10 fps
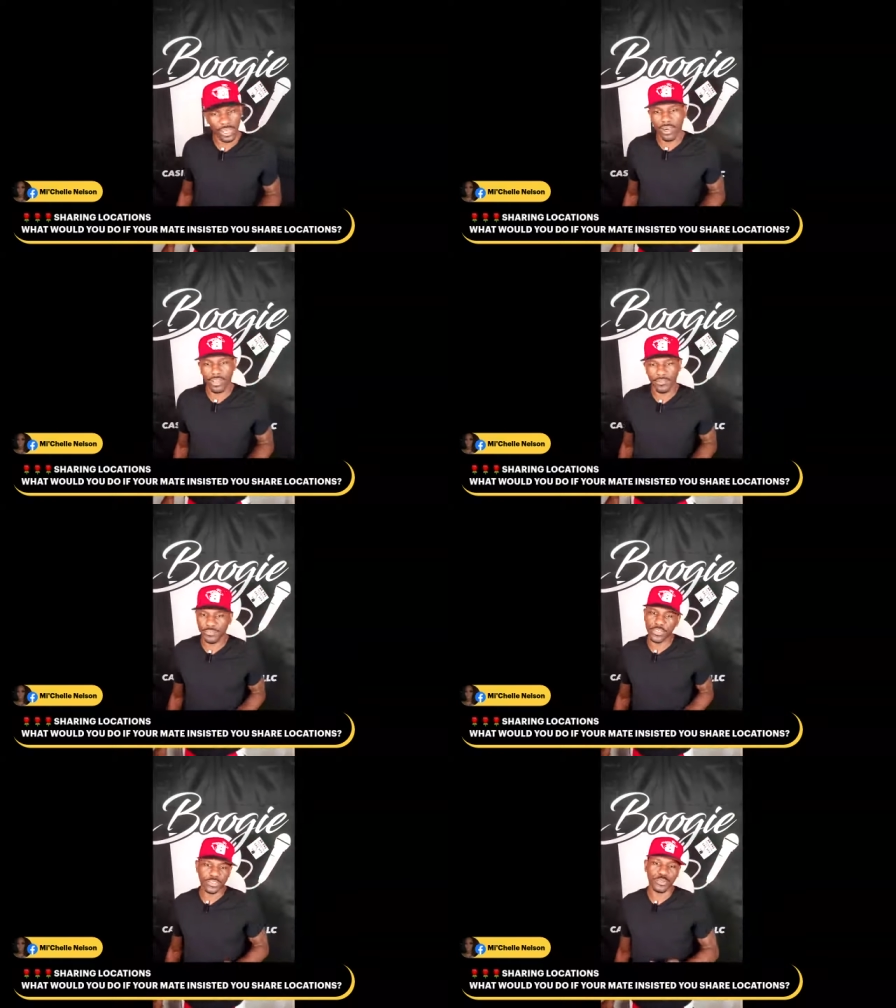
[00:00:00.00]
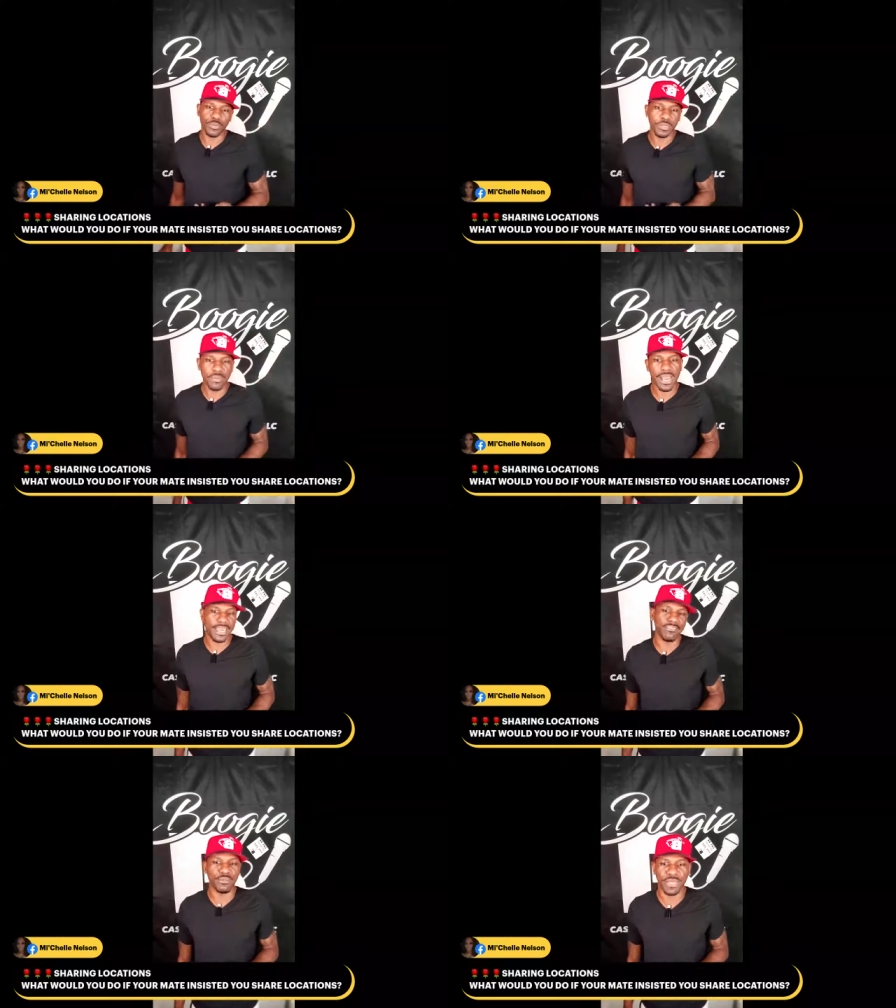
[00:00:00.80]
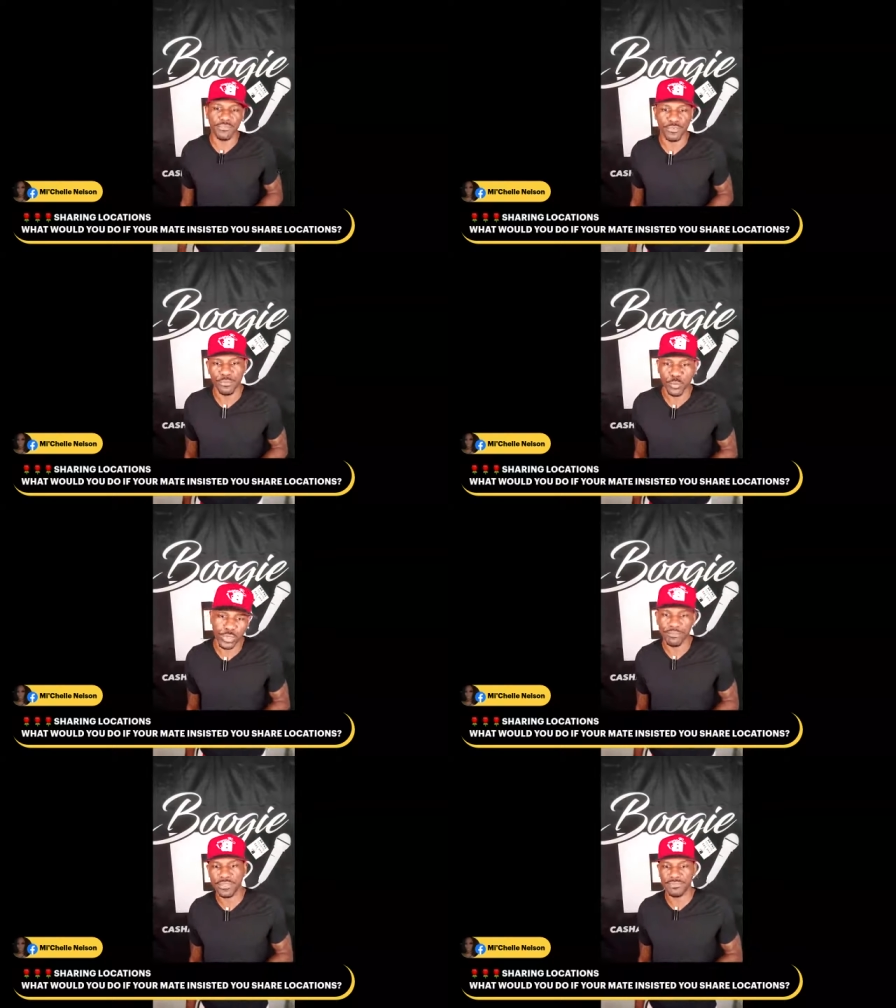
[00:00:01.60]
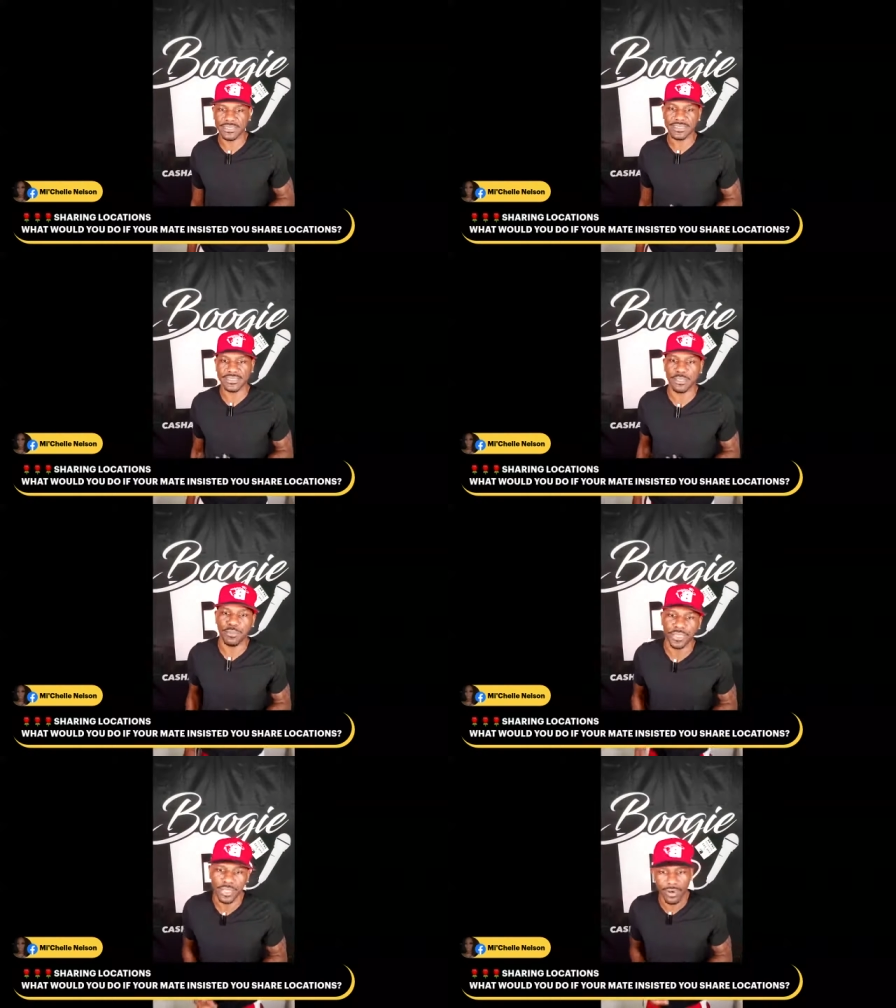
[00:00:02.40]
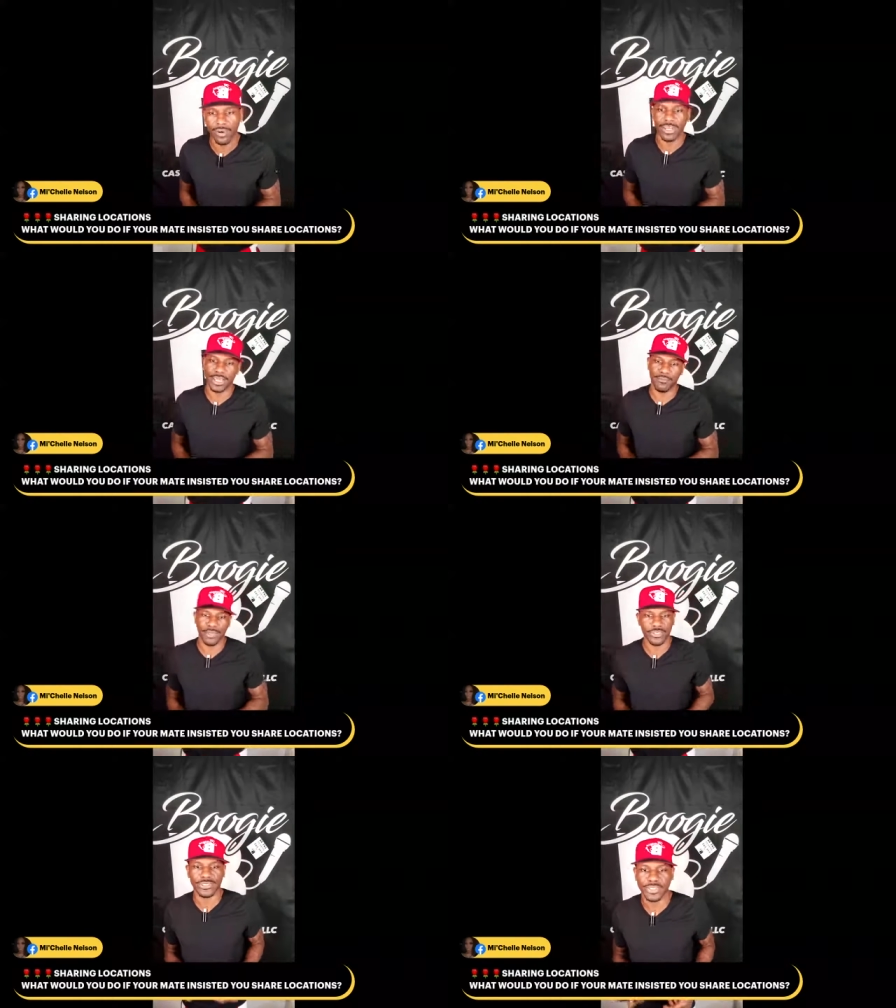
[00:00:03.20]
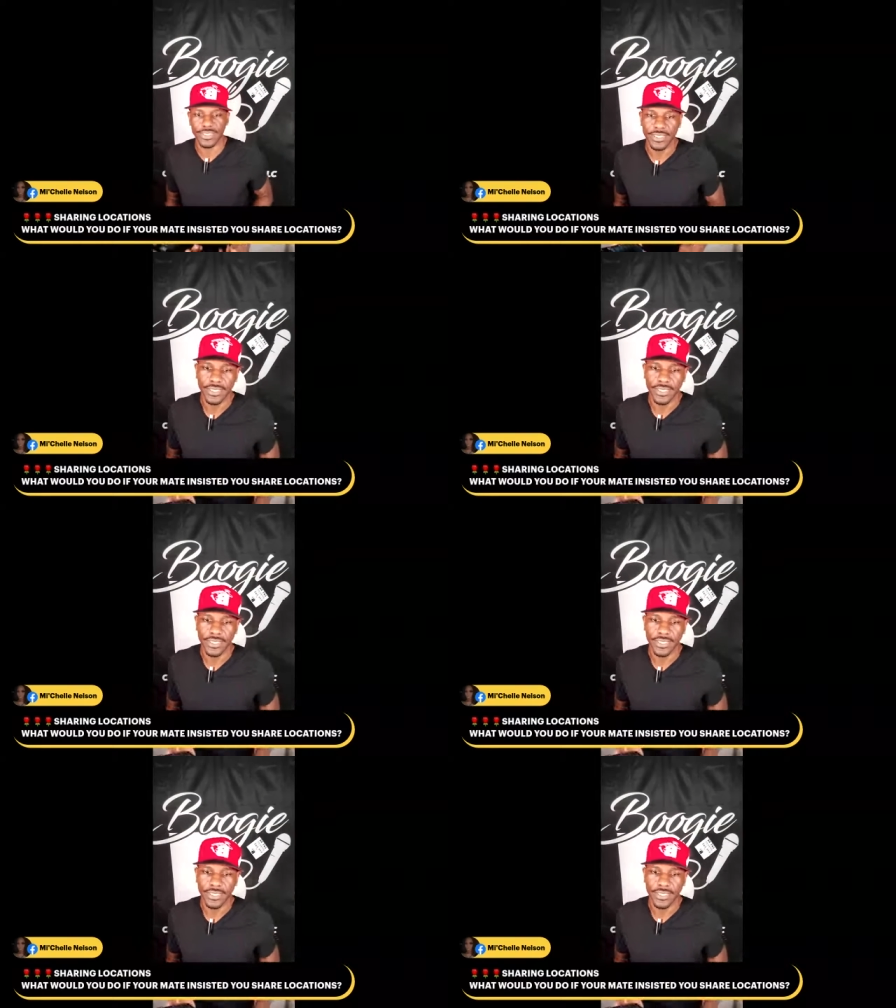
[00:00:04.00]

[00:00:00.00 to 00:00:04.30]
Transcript: y'all the first two people I ever met from Quitman, Mississippi. Lord have mercy.